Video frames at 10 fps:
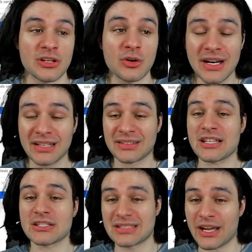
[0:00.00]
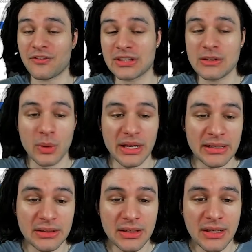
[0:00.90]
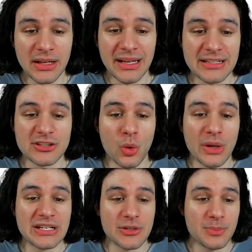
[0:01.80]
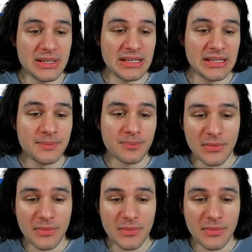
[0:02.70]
So that's definitely when it's going to be,